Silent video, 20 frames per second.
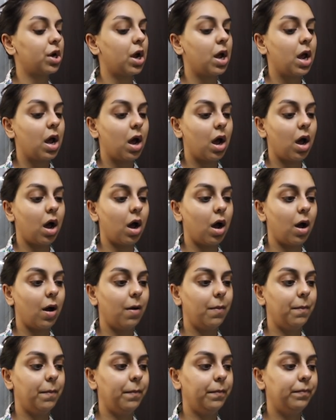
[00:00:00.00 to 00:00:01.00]

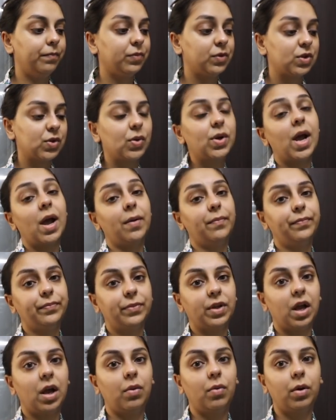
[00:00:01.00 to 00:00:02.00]
So yeah,
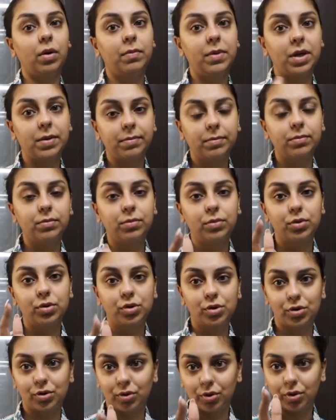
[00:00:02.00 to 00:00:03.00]
I want to make
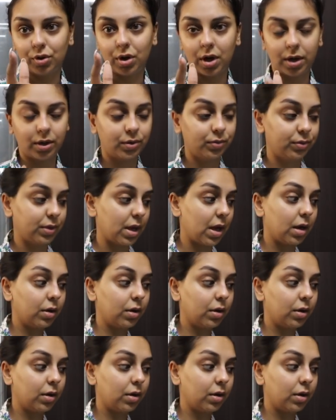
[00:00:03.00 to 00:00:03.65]
sure I do that.